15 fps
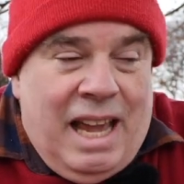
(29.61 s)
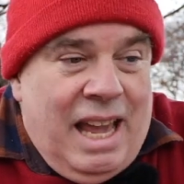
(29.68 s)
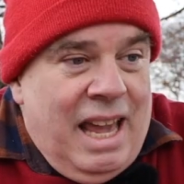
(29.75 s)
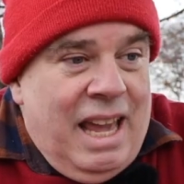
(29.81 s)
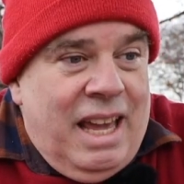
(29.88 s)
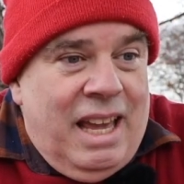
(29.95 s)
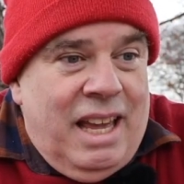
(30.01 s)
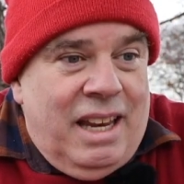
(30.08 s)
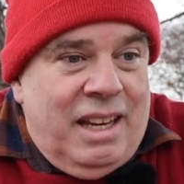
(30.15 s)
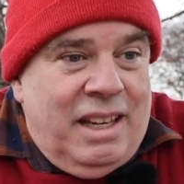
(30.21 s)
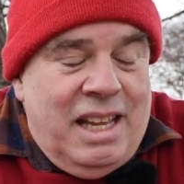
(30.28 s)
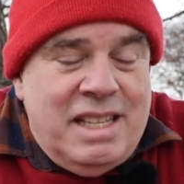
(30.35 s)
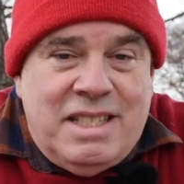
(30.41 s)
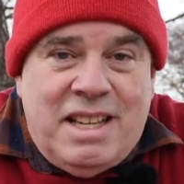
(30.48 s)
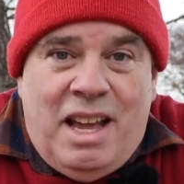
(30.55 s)
and
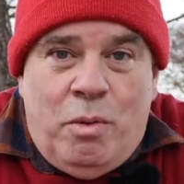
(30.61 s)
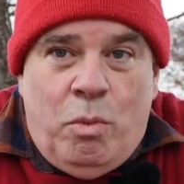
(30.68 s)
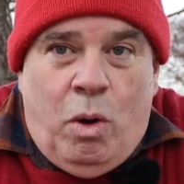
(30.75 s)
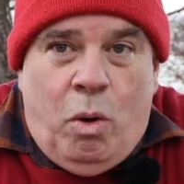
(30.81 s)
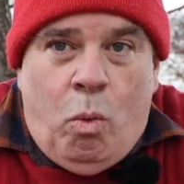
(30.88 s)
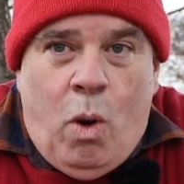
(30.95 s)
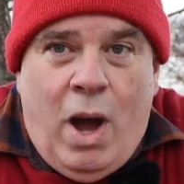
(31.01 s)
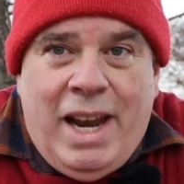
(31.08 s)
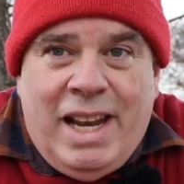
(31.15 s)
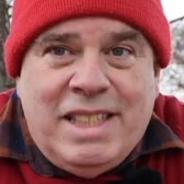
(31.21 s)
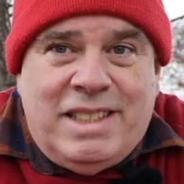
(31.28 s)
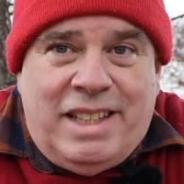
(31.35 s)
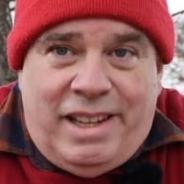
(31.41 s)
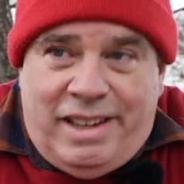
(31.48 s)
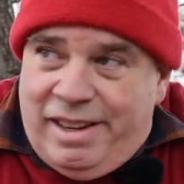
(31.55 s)
they said, "Well, what
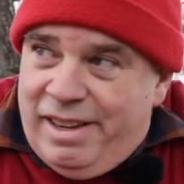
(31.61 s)
is it?"